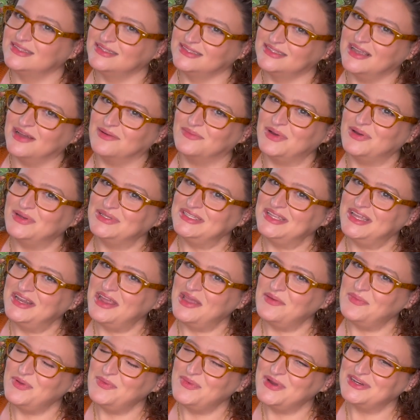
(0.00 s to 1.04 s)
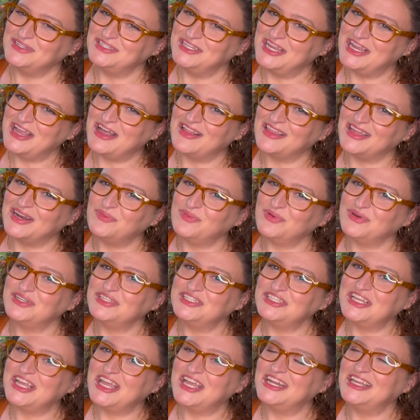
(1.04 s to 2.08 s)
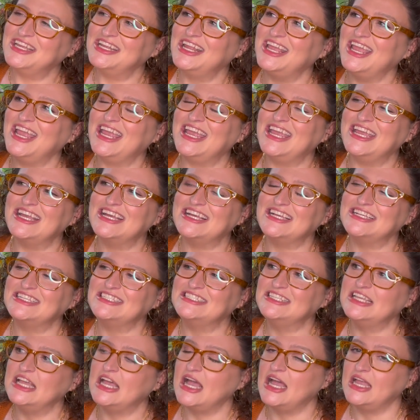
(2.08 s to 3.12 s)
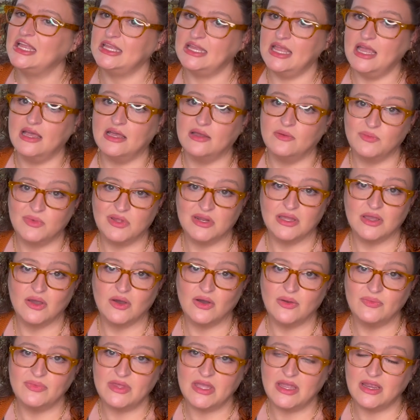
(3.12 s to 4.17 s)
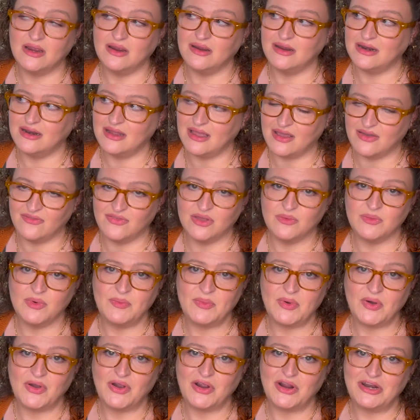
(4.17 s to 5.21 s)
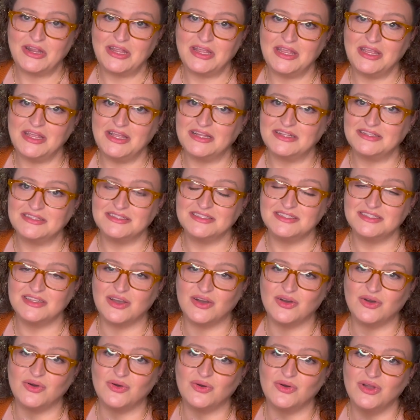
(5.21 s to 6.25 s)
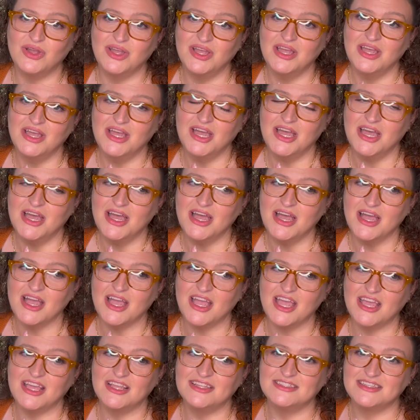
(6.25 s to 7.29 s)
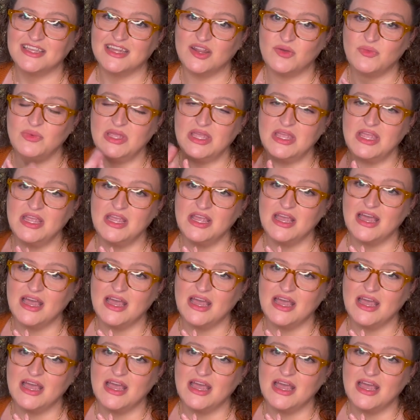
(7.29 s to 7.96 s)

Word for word: Tell my son happy birthday, y'all. I'd appreciate it. And yeah, I'm going to go up there and have him a party. And so it's going to be